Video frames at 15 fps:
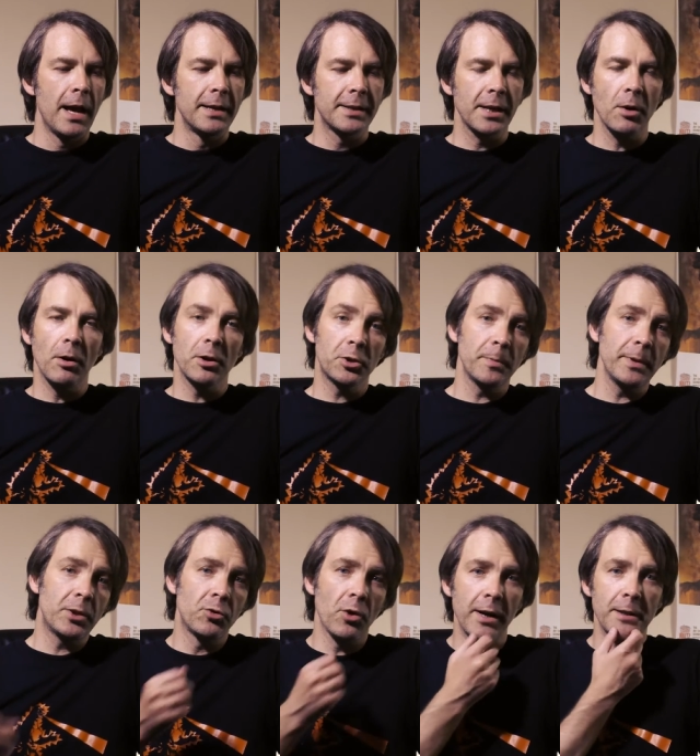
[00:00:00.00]
So I should be
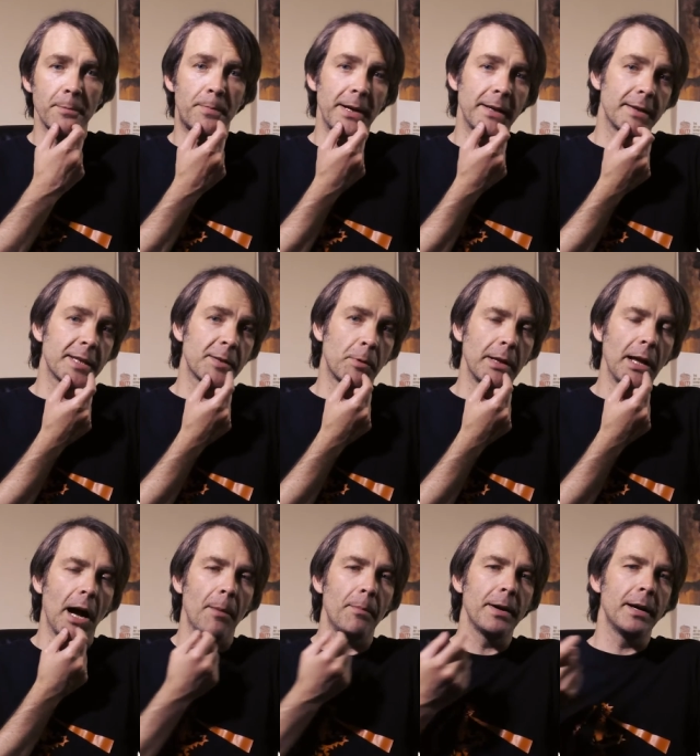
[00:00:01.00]
trying to pick this one
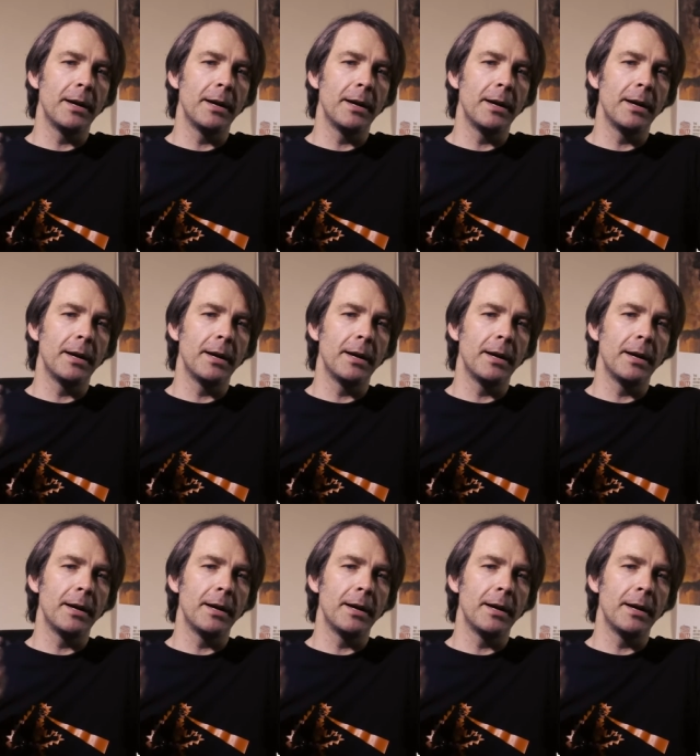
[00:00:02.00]
up.